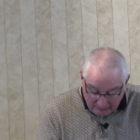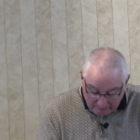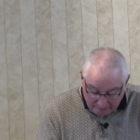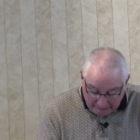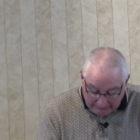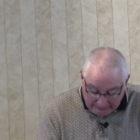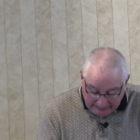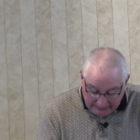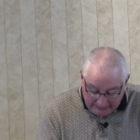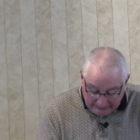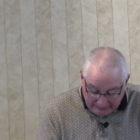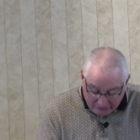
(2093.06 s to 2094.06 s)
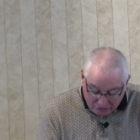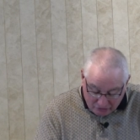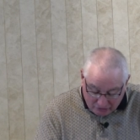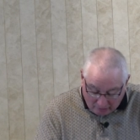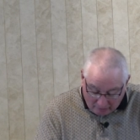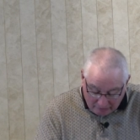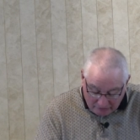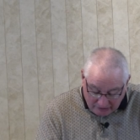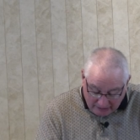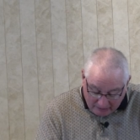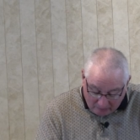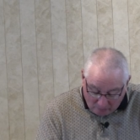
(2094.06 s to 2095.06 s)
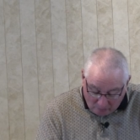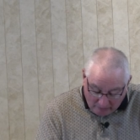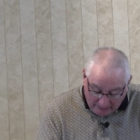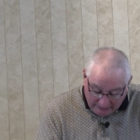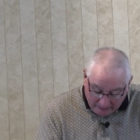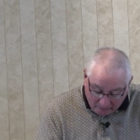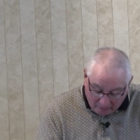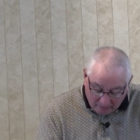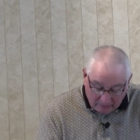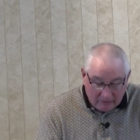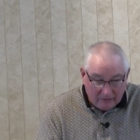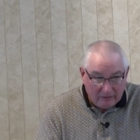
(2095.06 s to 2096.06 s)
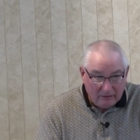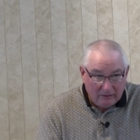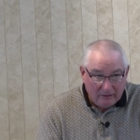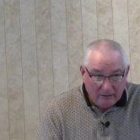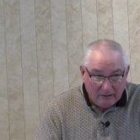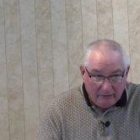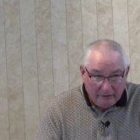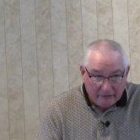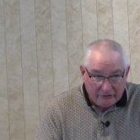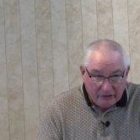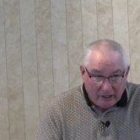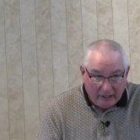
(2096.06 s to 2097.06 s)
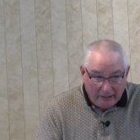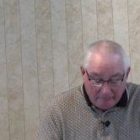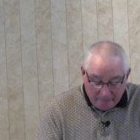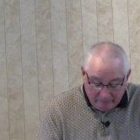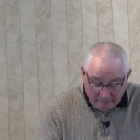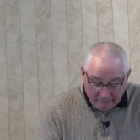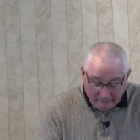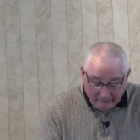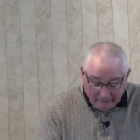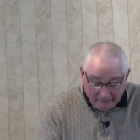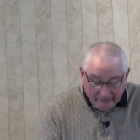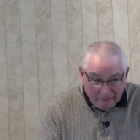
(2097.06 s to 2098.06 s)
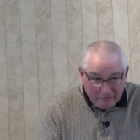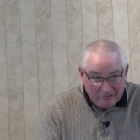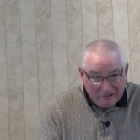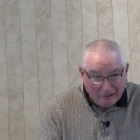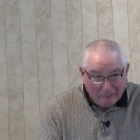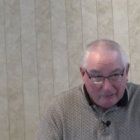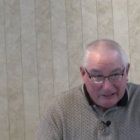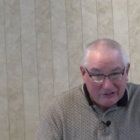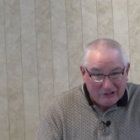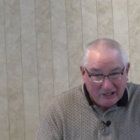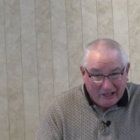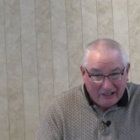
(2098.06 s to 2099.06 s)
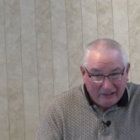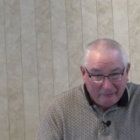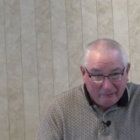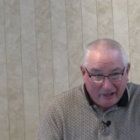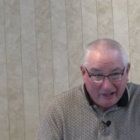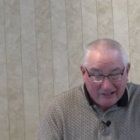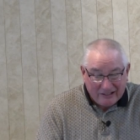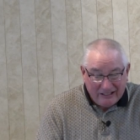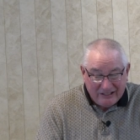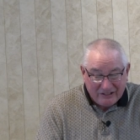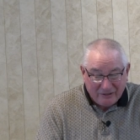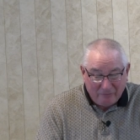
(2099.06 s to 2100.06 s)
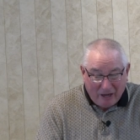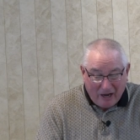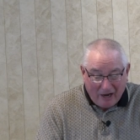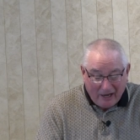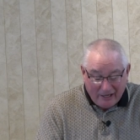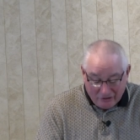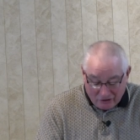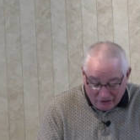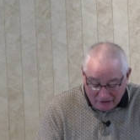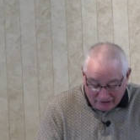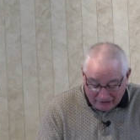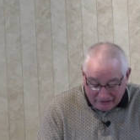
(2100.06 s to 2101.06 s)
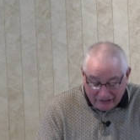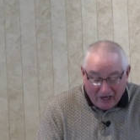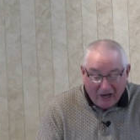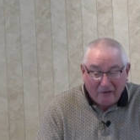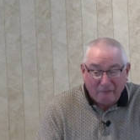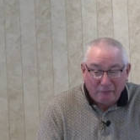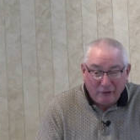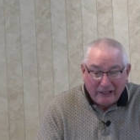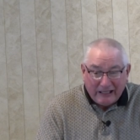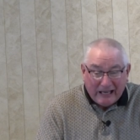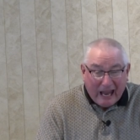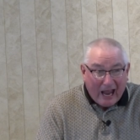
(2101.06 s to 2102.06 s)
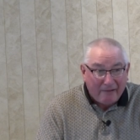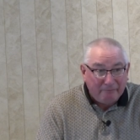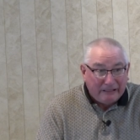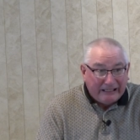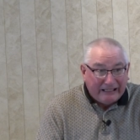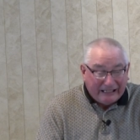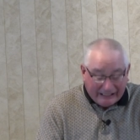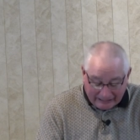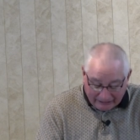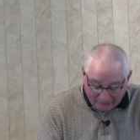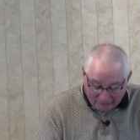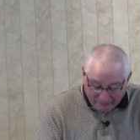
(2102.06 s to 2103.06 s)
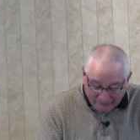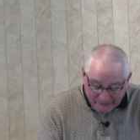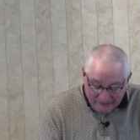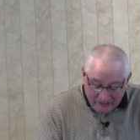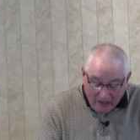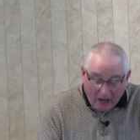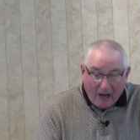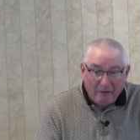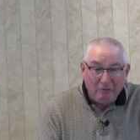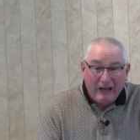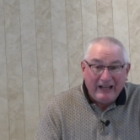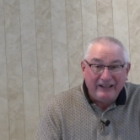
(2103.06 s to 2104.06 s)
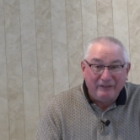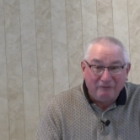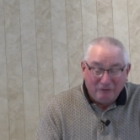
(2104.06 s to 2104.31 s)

but he that starts out well, the same shall be saved. I see some eyes are looking kind of funny at me here. I read it